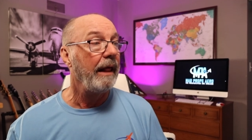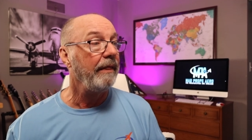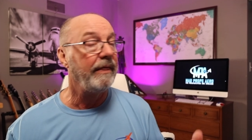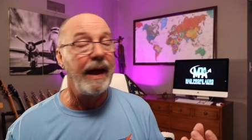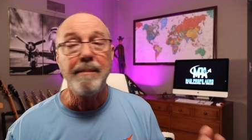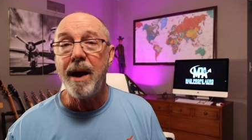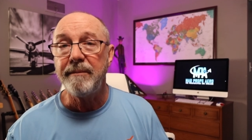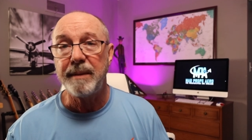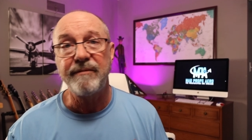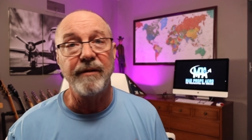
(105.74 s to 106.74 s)
they
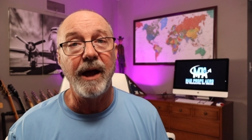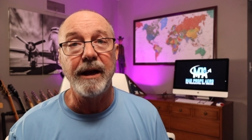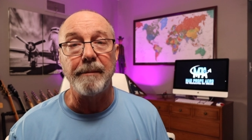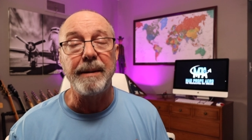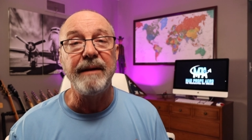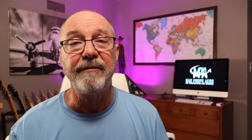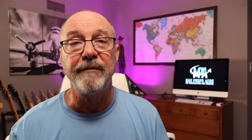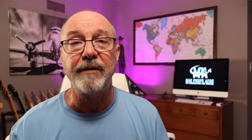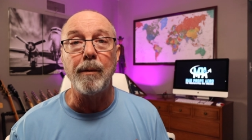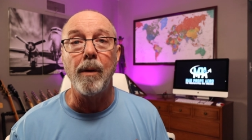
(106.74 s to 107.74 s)
might be flying a
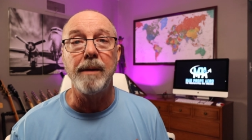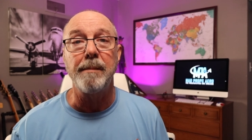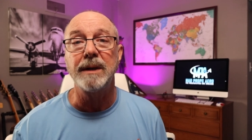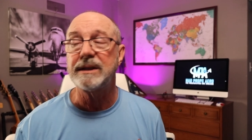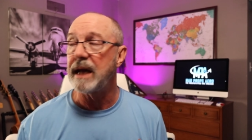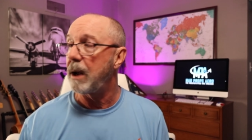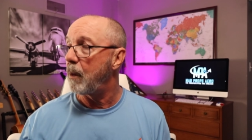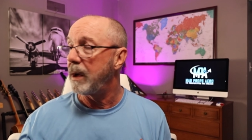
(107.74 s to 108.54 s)
P-51 Mustang